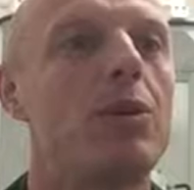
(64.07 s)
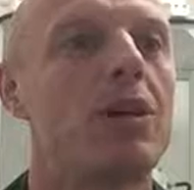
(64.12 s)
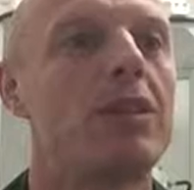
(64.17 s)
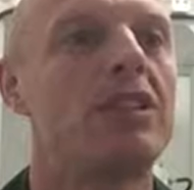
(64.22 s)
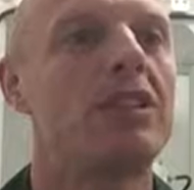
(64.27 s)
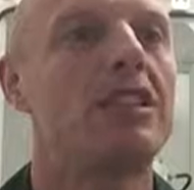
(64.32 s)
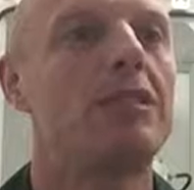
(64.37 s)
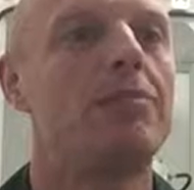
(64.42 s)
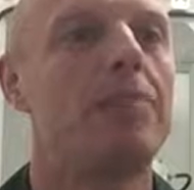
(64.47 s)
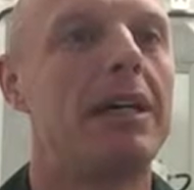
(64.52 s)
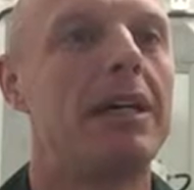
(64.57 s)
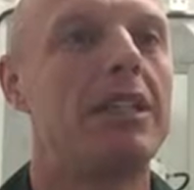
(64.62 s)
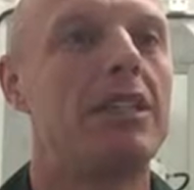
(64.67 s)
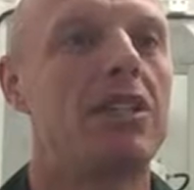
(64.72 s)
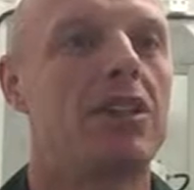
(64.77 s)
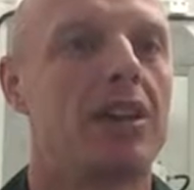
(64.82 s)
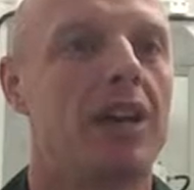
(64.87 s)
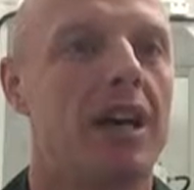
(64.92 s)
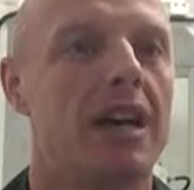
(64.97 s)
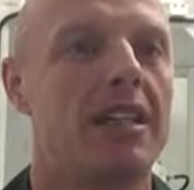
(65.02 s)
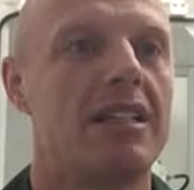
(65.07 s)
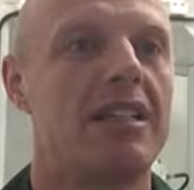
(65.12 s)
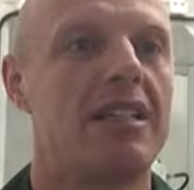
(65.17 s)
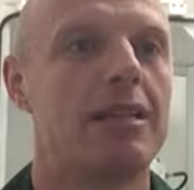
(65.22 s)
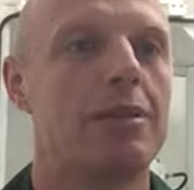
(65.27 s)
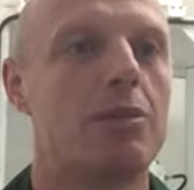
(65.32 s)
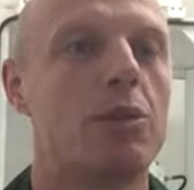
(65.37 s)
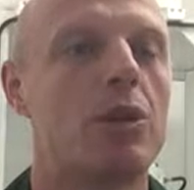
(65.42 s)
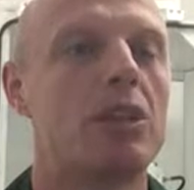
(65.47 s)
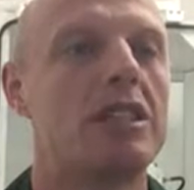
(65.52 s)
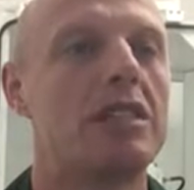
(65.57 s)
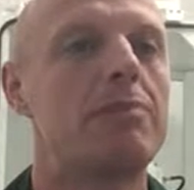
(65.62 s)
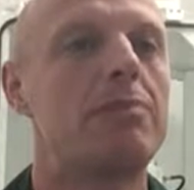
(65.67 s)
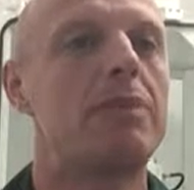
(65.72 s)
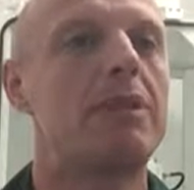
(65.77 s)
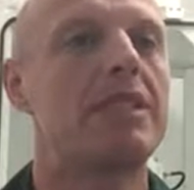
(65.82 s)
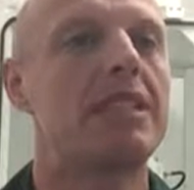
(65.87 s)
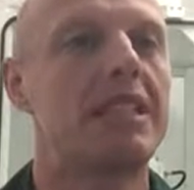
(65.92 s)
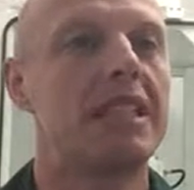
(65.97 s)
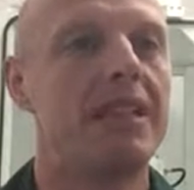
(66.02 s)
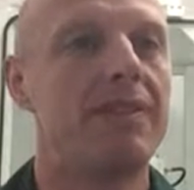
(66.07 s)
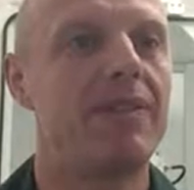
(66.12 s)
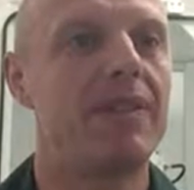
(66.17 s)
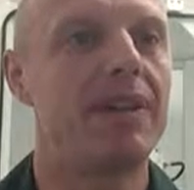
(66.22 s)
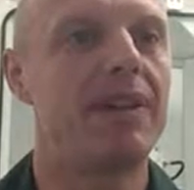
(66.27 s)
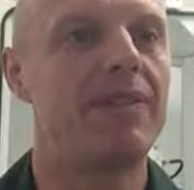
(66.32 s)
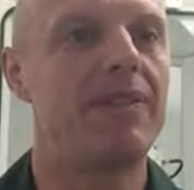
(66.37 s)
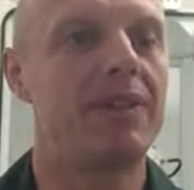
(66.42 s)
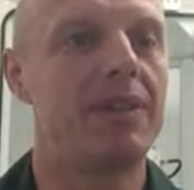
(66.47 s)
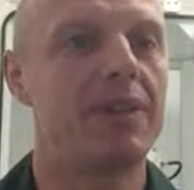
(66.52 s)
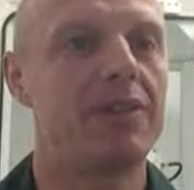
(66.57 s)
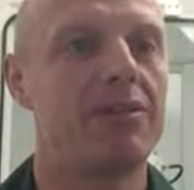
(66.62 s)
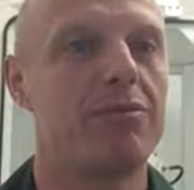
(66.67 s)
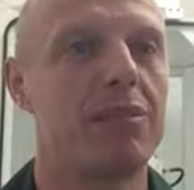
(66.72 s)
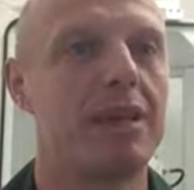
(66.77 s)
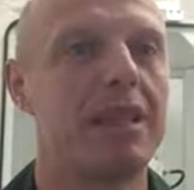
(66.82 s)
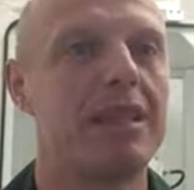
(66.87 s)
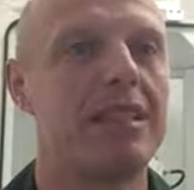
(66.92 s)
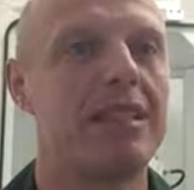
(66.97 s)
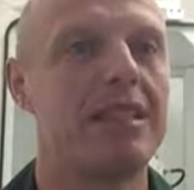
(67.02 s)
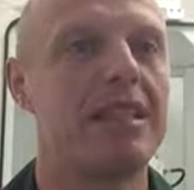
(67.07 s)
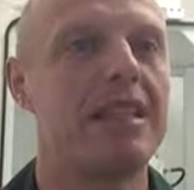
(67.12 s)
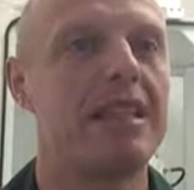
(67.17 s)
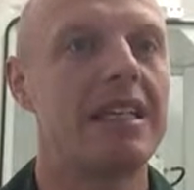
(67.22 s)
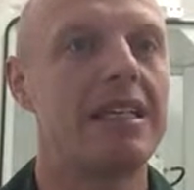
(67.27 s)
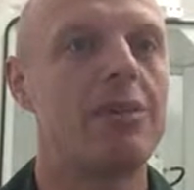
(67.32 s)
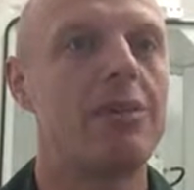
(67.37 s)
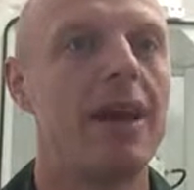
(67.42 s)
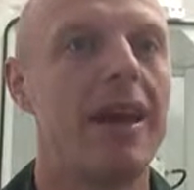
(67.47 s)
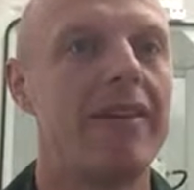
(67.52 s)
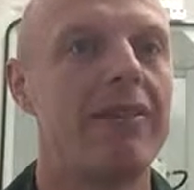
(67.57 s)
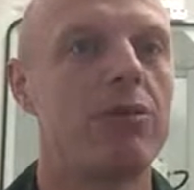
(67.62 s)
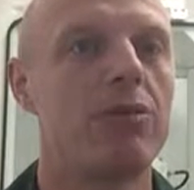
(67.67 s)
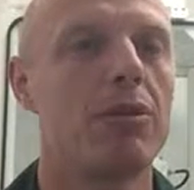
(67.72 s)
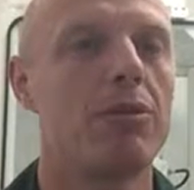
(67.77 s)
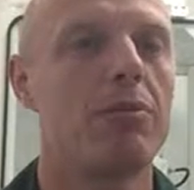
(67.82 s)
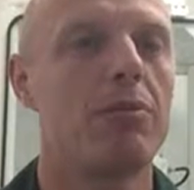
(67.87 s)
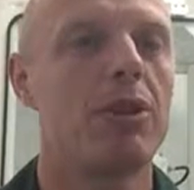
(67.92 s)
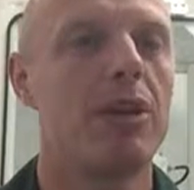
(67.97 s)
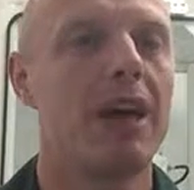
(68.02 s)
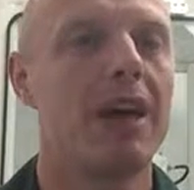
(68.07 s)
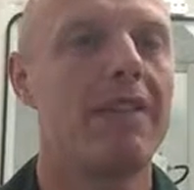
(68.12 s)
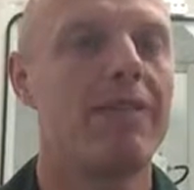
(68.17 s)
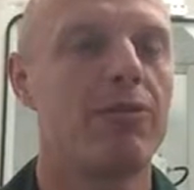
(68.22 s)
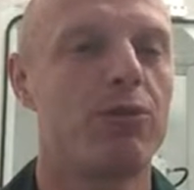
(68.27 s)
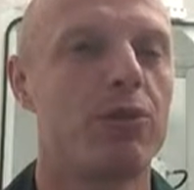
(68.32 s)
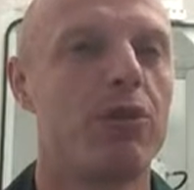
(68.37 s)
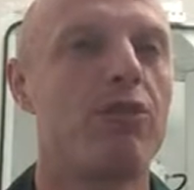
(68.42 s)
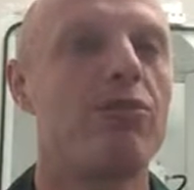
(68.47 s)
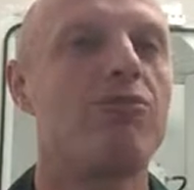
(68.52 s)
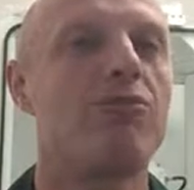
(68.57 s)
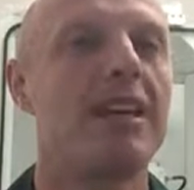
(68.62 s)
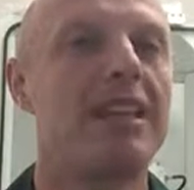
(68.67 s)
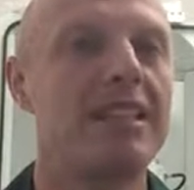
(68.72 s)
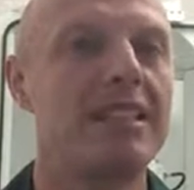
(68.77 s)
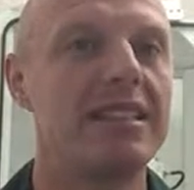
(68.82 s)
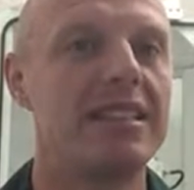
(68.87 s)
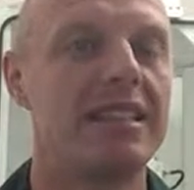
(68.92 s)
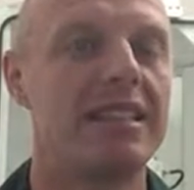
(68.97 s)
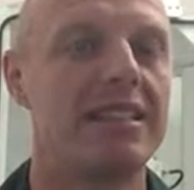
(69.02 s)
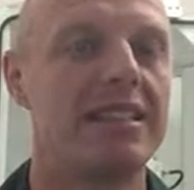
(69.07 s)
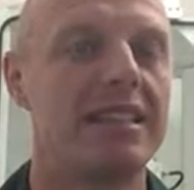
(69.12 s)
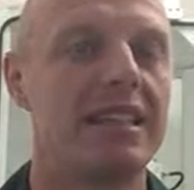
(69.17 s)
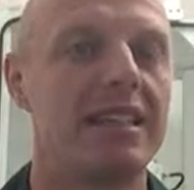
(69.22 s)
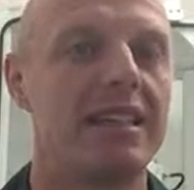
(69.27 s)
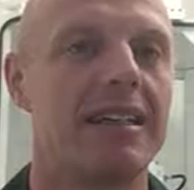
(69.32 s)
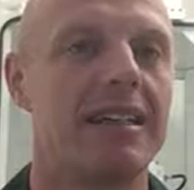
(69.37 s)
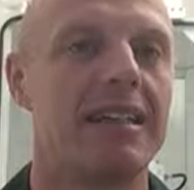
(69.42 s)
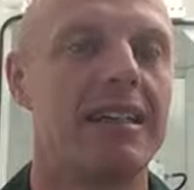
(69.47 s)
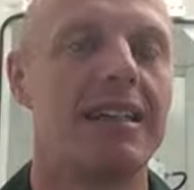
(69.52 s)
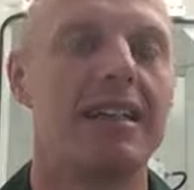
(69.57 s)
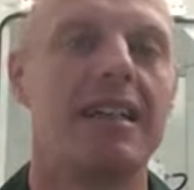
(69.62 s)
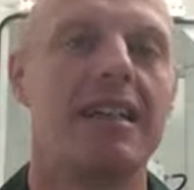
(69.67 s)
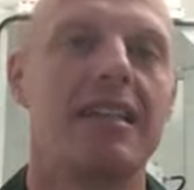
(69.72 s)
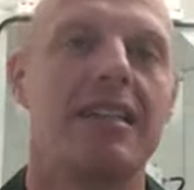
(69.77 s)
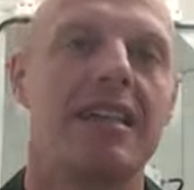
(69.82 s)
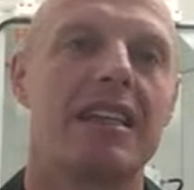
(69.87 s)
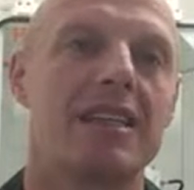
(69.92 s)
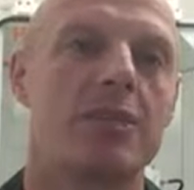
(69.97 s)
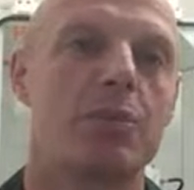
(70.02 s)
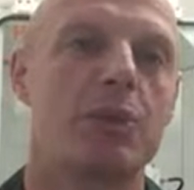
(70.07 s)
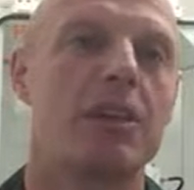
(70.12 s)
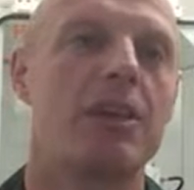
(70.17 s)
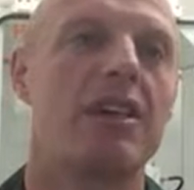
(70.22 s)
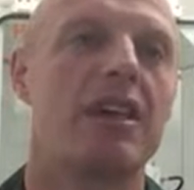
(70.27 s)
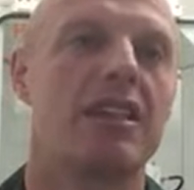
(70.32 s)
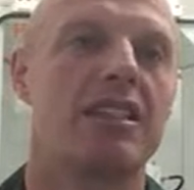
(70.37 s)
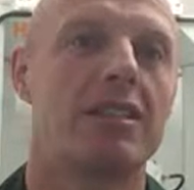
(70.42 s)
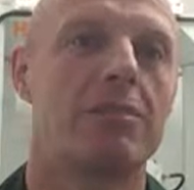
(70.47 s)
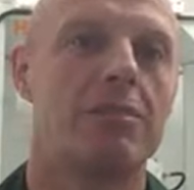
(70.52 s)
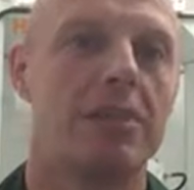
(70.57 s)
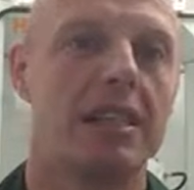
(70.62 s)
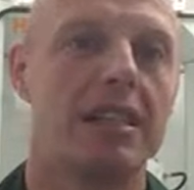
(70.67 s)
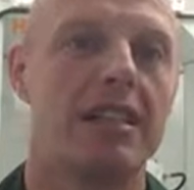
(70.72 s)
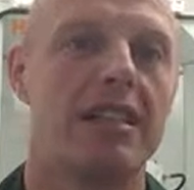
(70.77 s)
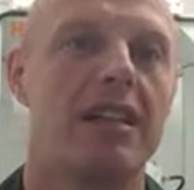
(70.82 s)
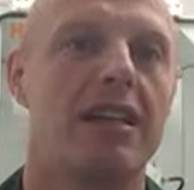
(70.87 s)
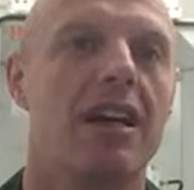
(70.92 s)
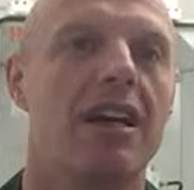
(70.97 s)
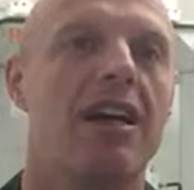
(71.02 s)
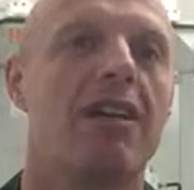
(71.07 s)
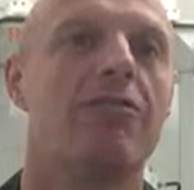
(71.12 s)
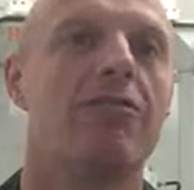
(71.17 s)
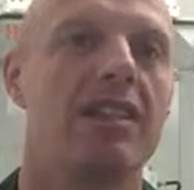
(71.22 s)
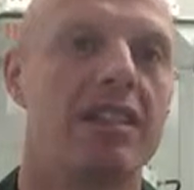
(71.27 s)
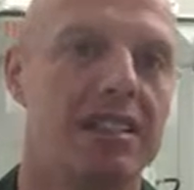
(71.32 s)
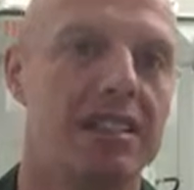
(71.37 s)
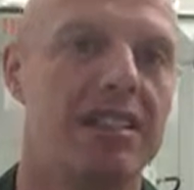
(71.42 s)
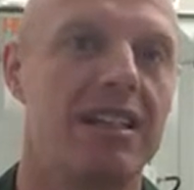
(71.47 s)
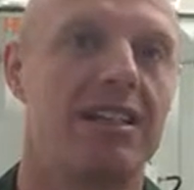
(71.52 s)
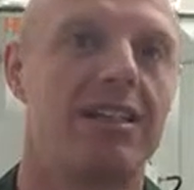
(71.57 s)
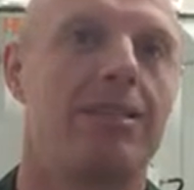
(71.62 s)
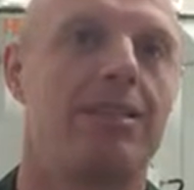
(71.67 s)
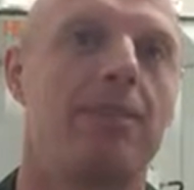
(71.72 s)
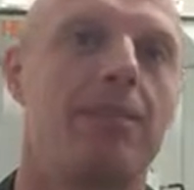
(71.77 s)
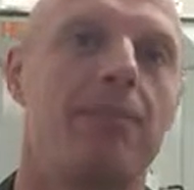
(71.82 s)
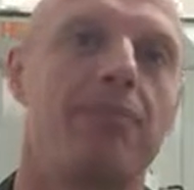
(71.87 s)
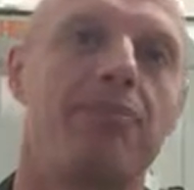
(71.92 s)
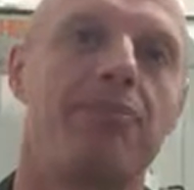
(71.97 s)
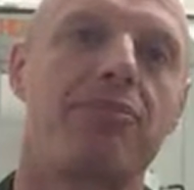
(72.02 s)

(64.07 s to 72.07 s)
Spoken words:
you want to specialize in a more specific field of medicine, then you have to apply for a residency. That's where you get to be a resident